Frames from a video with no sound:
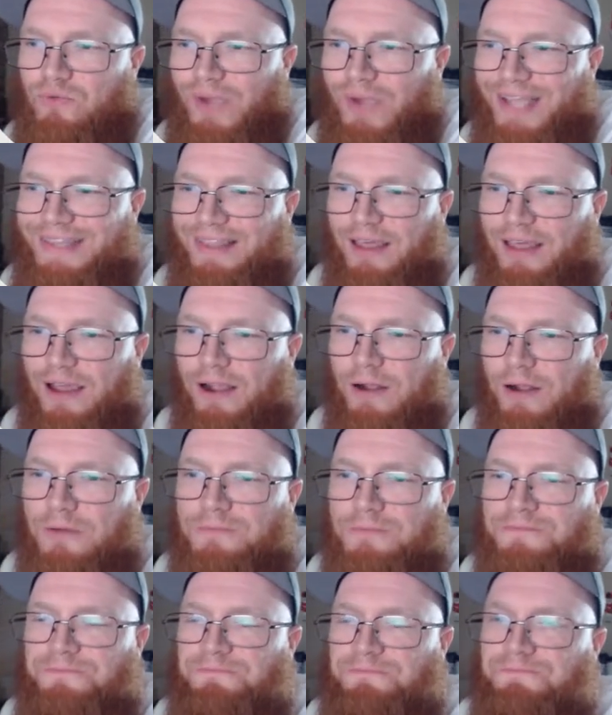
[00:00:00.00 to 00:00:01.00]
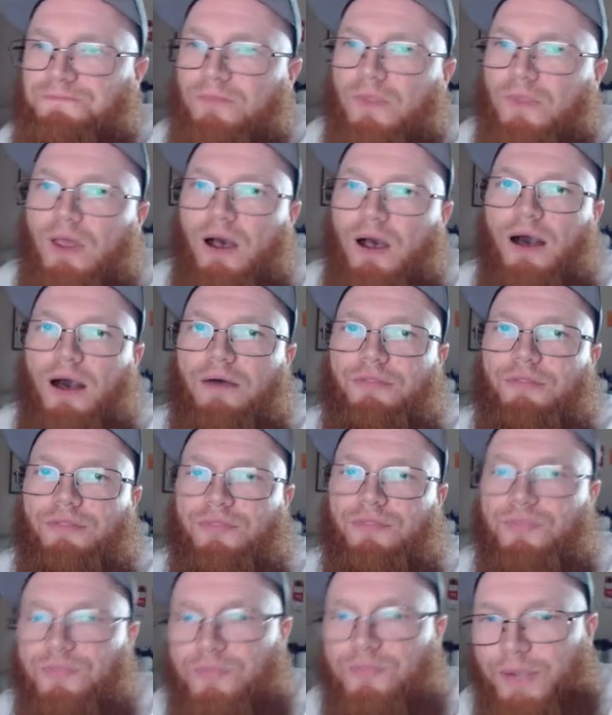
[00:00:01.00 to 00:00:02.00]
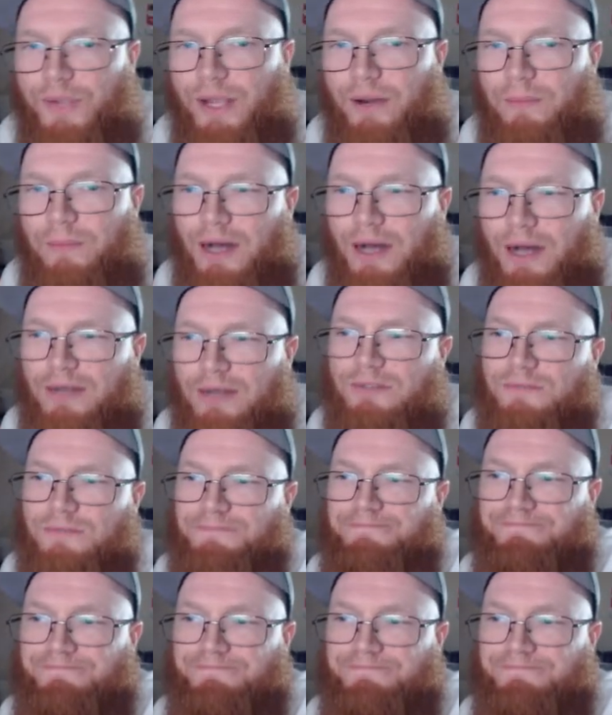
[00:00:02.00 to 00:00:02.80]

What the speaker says: right there. $300.